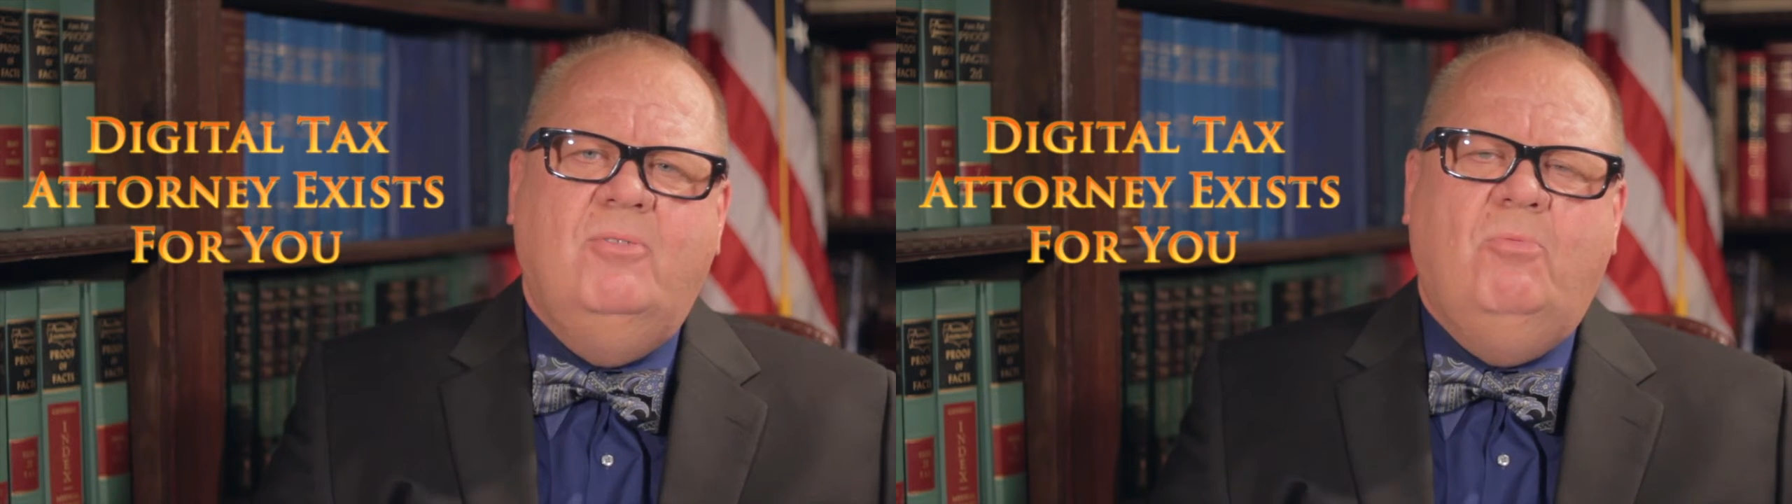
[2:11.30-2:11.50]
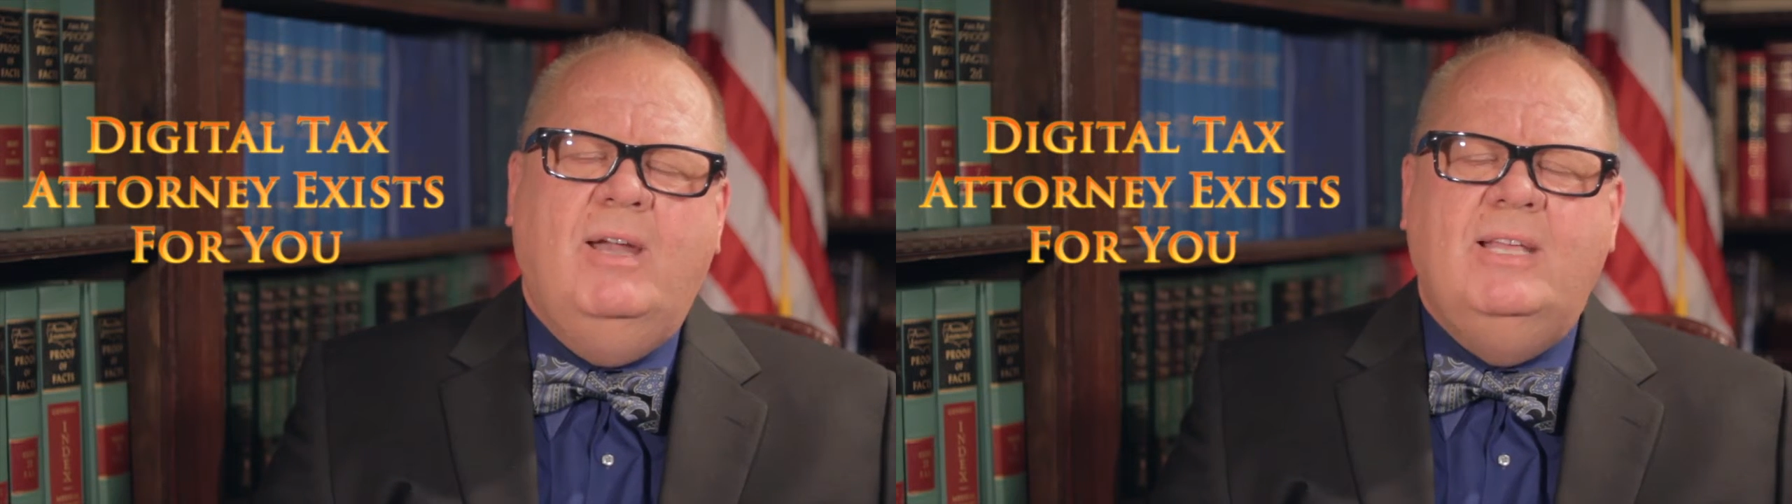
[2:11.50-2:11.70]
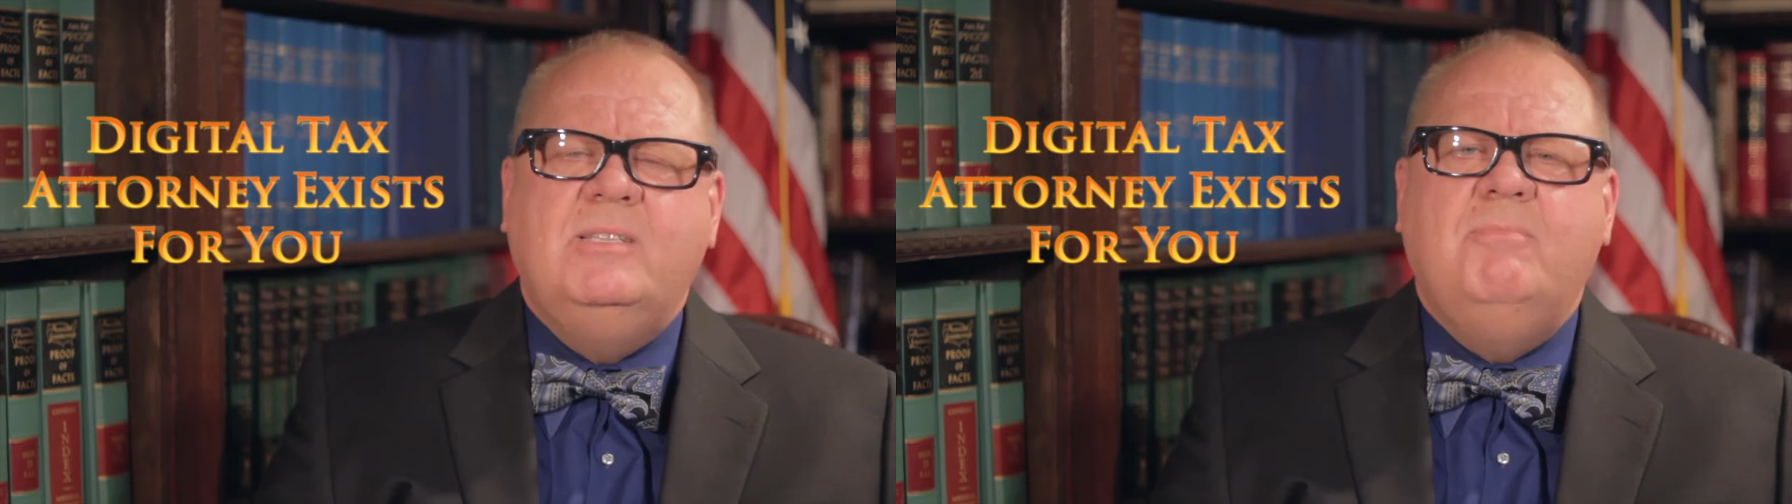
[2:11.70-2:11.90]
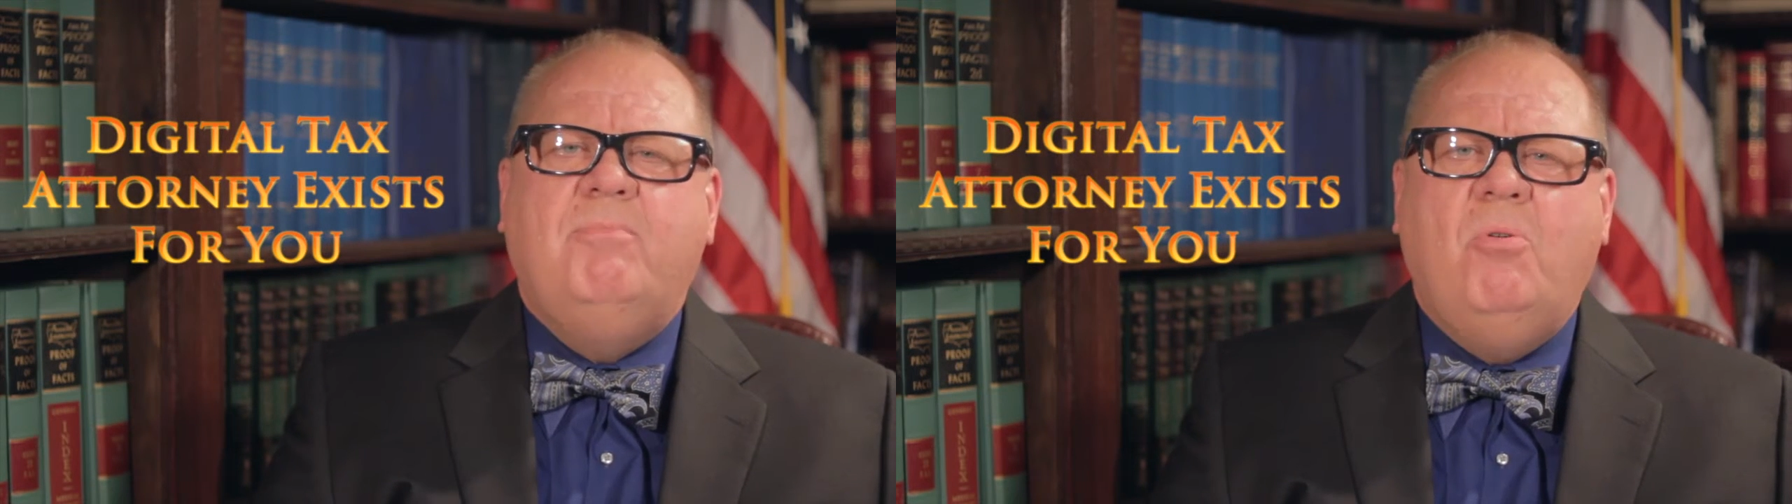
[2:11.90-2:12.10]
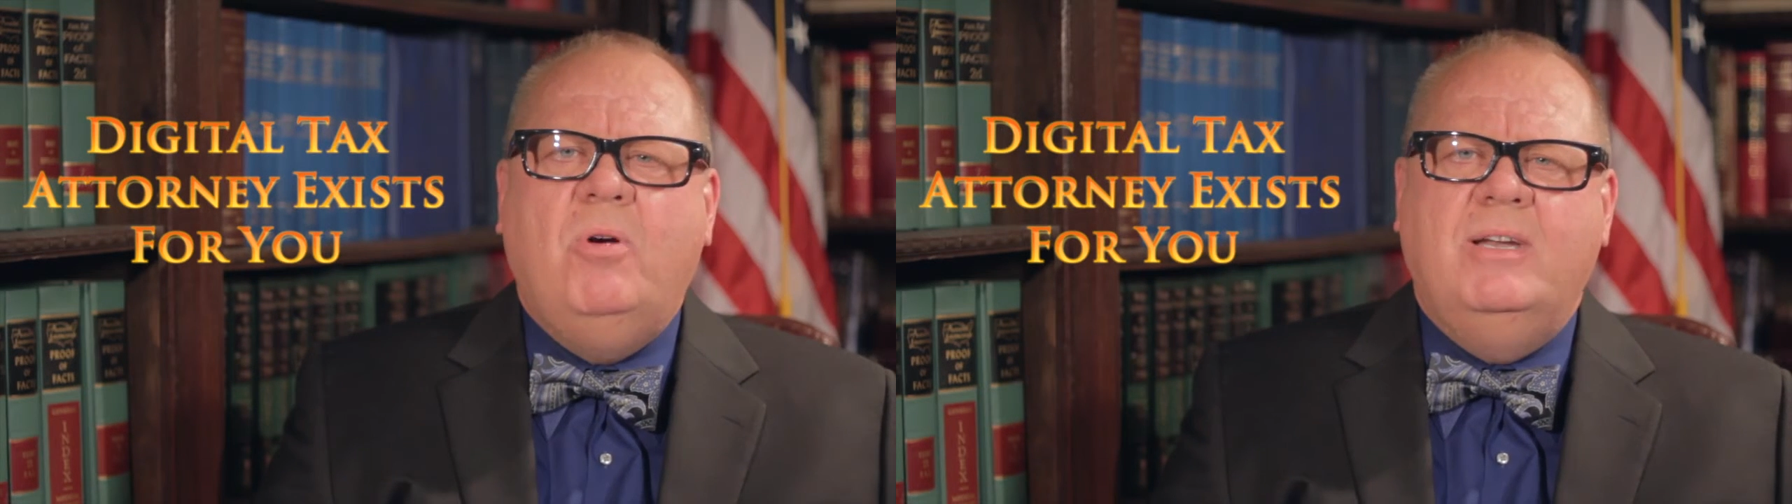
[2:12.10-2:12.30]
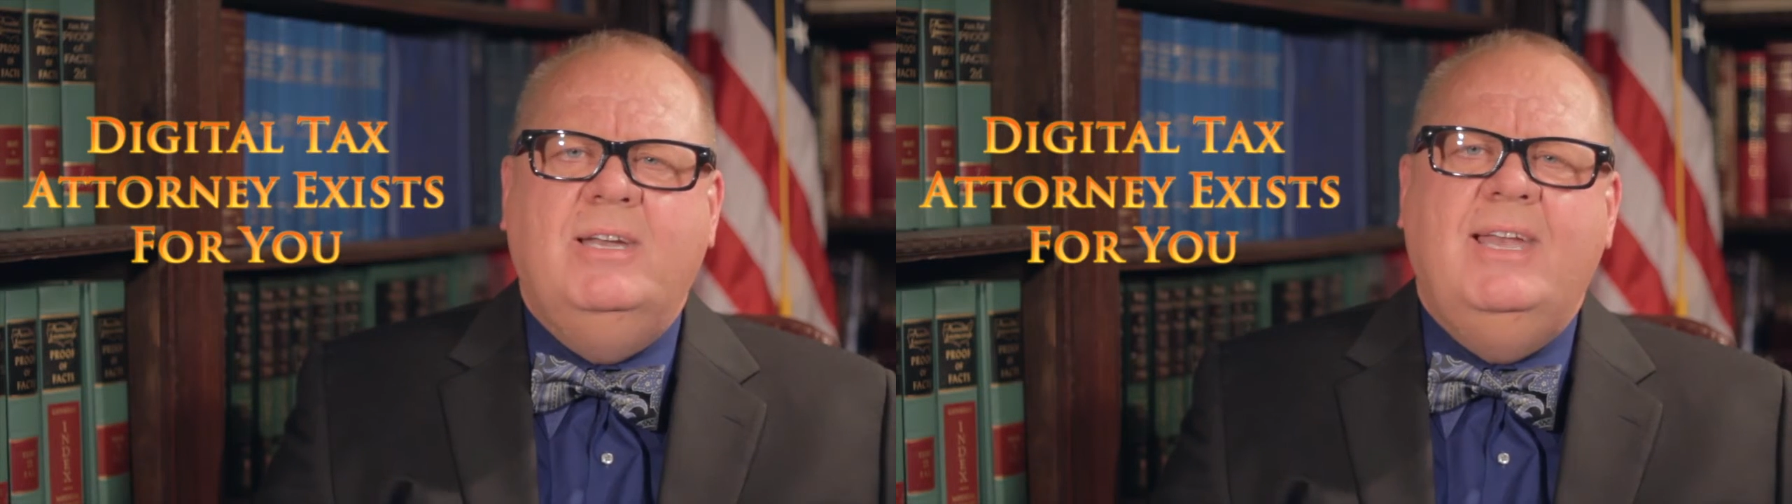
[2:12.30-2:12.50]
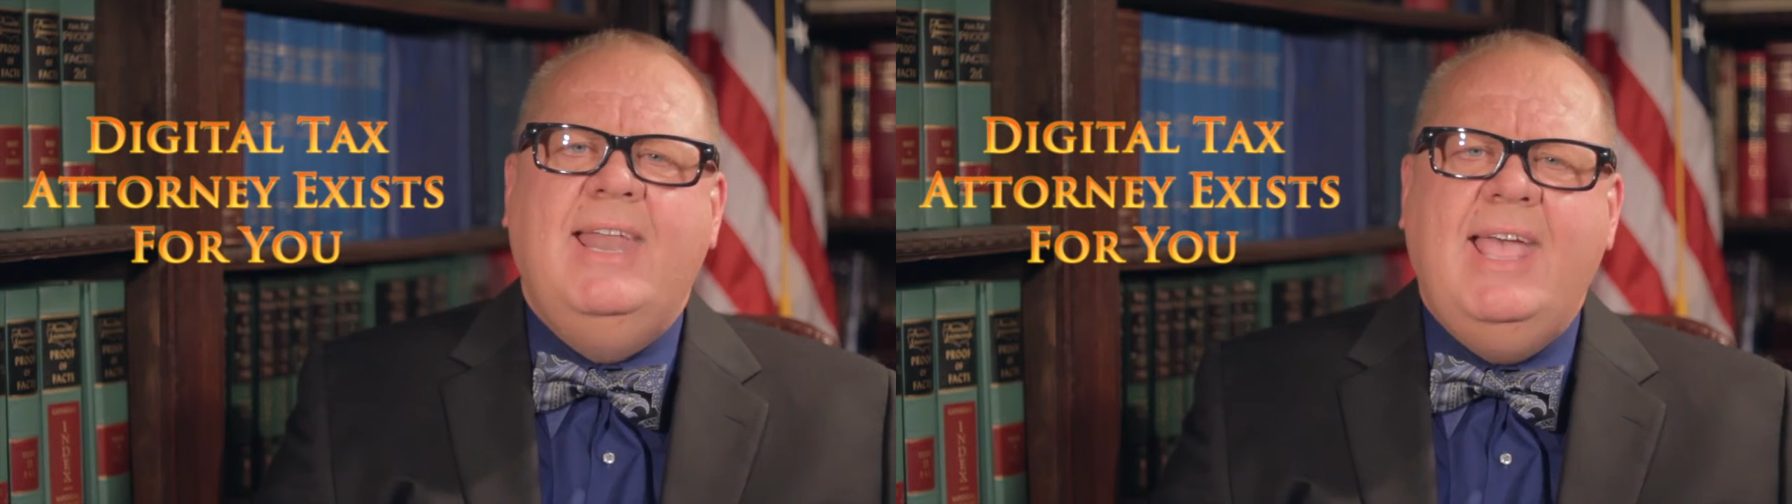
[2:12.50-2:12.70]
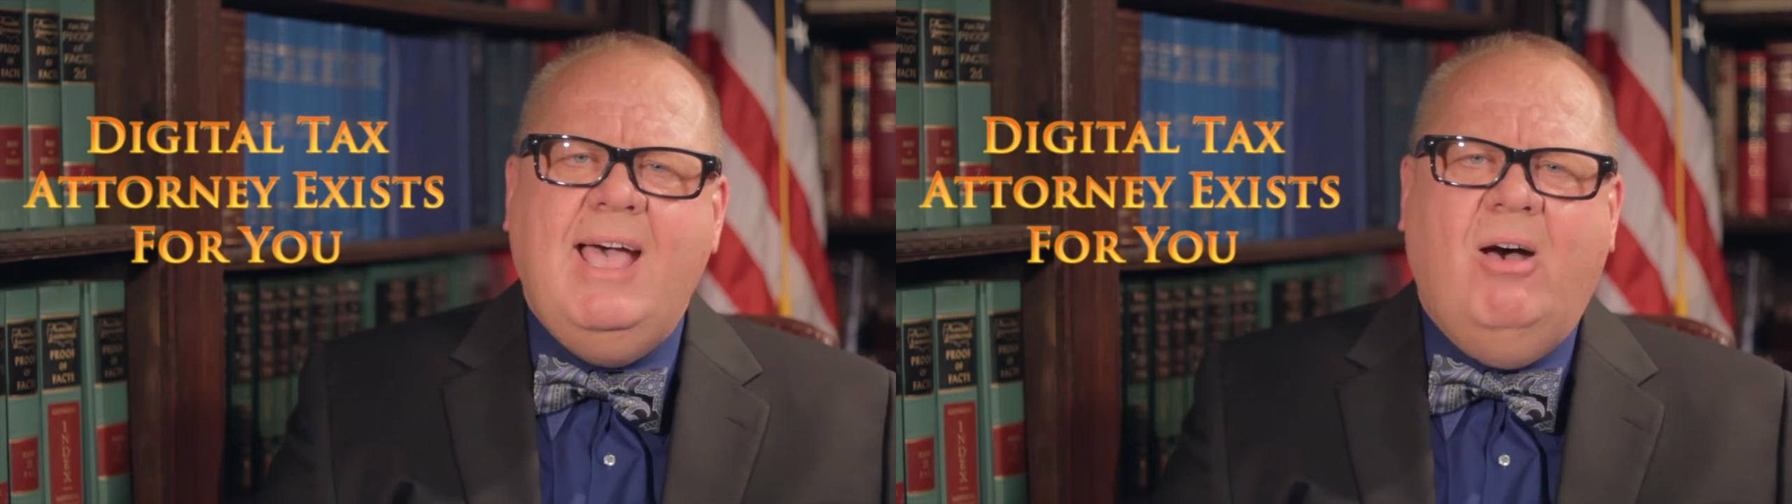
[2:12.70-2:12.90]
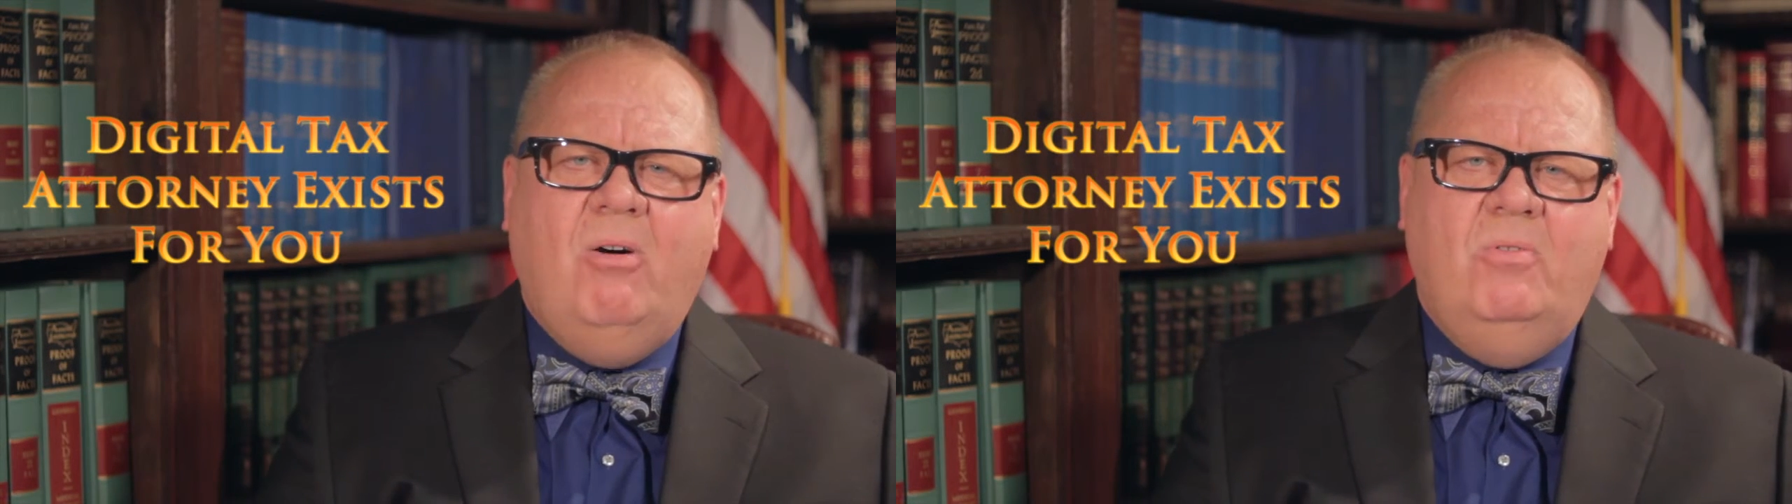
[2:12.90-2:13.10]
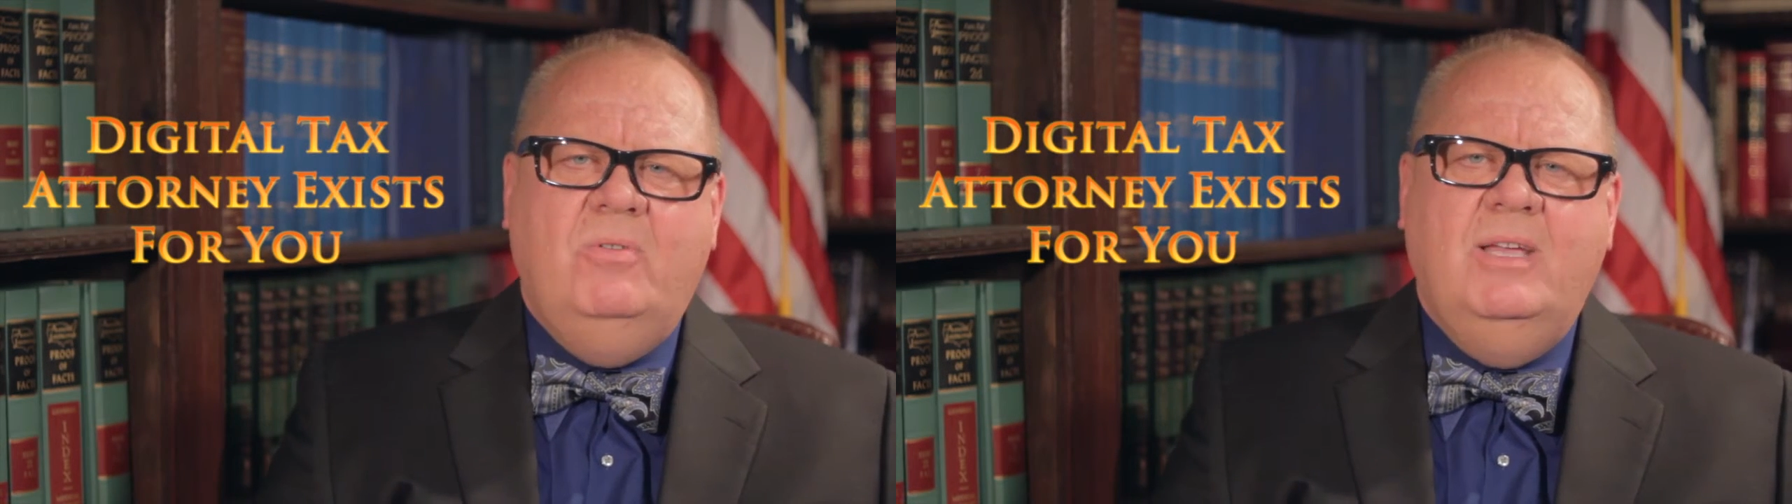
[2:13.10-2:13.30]
What is important
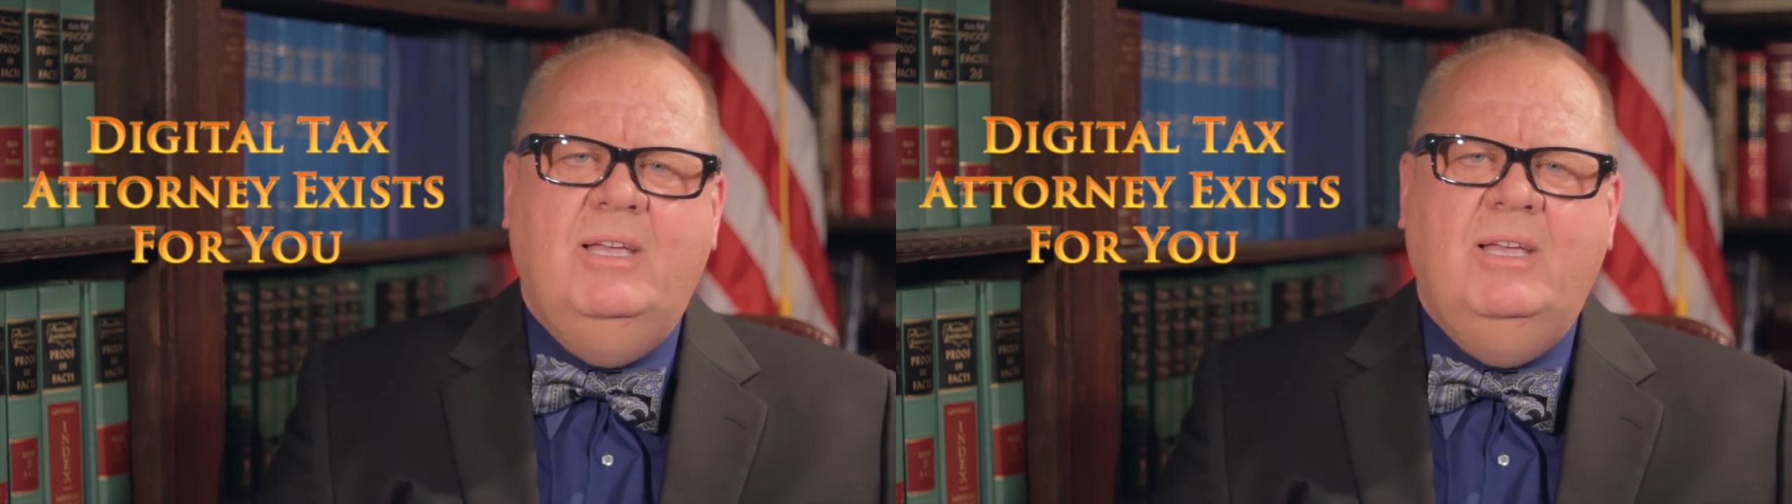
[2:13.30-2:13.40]
now